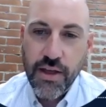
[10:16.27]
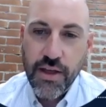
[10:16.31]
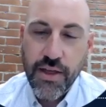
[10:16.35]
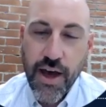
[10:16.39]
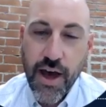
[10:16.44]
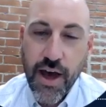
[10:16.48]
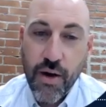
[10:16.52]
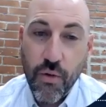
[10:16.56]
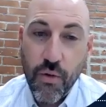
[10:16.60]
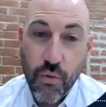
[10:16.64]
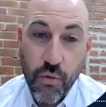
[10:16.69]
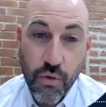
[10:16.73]

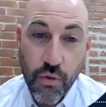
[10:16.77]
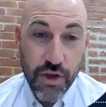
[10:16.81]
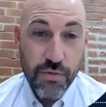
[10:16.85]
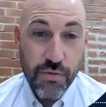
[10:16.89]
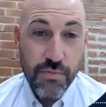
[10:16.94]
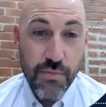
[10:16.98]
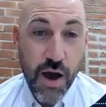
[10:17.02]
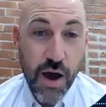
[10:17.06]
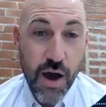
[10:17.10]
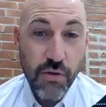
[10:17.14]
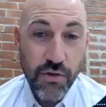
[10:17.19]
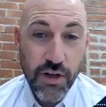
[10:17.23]
that,
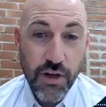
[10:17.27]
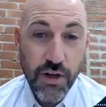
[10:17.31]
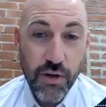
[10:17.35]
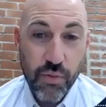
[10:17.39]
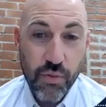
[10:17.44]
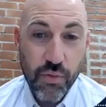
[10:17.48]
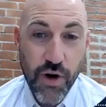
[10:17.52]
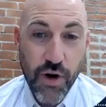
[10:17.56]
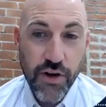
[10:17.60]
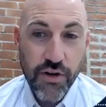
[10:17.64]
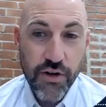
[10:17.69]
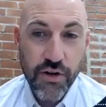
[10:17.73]
with mounting
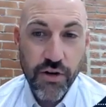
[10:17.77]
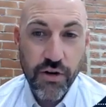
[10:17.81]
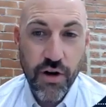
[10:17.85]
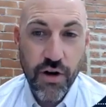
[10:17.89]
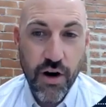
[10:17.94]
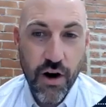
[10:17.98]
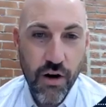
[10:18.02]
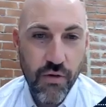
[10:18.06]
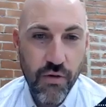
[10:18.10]
pressure,